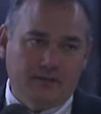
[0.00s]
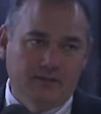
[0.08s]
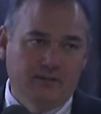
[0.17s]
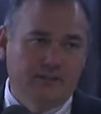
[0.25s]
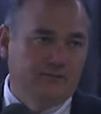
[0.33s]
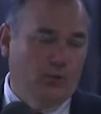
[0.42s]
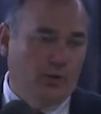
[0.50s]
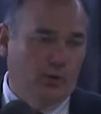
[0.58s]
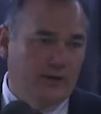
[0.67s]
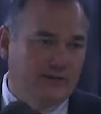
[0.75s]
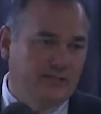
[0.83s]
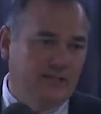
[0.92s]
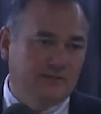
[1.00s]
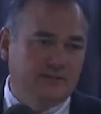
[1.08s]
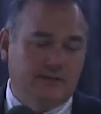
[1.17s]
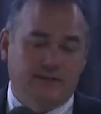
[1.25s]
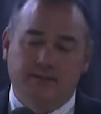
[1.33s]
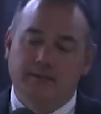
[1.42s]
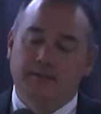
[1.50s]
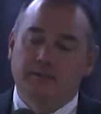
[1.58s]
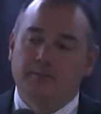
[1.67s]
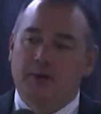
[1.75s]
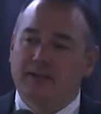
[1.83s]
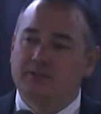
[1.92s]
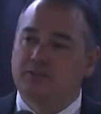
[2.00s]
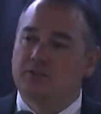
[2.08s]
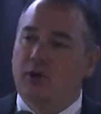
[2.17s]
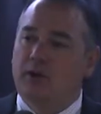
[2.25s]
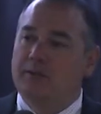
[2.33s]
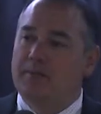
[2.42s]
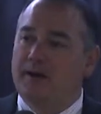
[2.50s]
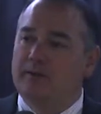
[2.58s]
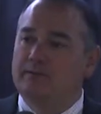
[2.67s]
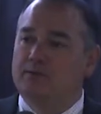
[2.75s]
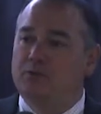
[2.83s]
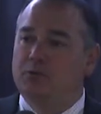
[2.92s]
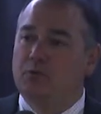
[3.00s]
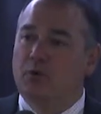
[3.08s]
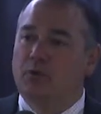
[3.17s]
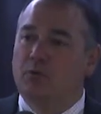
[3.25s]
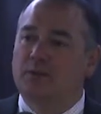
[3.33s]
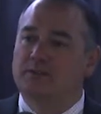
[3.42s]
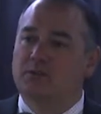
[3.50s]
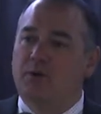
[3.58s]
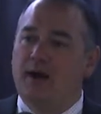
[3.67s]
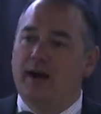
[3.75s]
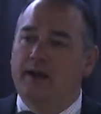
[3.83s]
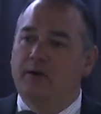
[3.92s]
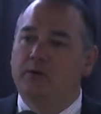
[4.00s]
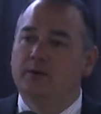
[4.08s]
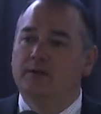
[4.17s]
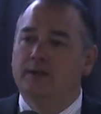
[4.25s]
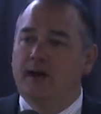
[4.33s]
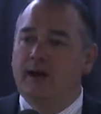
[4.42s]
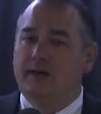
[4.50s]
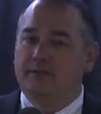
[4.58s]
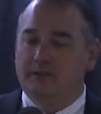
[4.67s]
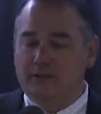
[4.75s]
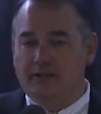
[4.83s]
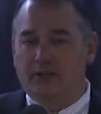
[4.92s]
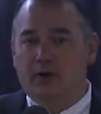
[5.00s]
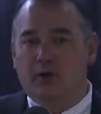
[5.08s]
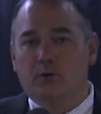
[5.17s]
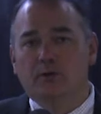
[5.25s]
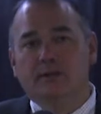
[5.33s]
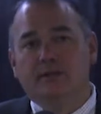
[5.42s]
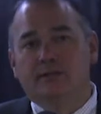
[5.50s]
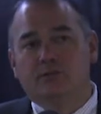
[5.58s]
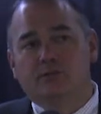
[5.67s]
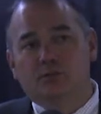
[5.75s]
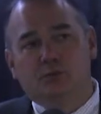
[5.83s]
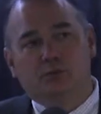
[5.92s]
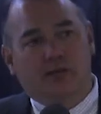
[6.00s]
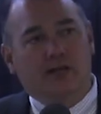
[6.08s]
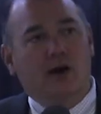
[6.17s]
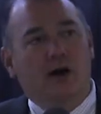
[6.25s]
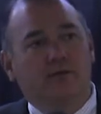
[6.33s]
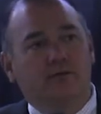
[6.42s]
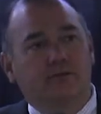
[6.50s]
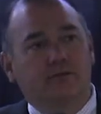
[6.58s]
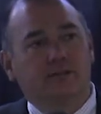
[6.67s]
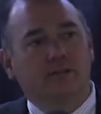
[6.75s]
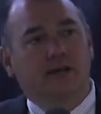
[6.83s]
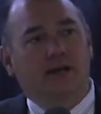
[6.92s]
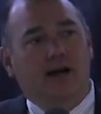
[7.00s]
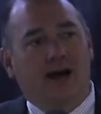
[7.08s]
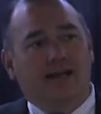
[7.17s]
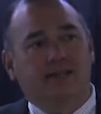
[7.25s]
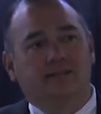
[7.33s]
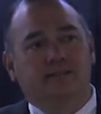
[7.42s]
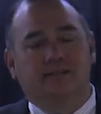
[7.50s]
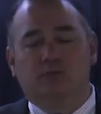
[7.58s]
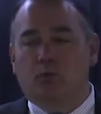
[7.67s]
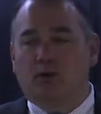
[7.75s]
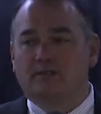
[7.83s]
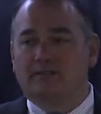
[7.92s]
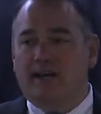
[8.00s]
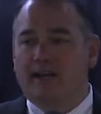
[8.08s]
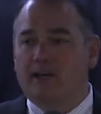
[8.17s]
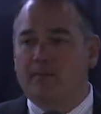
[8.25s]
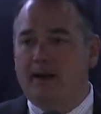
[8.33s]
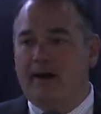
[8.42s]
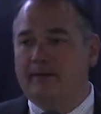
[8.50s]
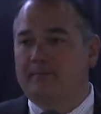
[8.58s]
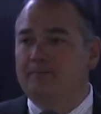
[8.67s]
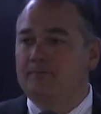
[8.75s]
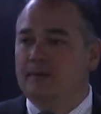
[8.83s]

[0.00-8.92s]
these four great teams that Mike just talked about, to Northwest Ohio, Toledo, to kick off the hockey season. We're excited about it.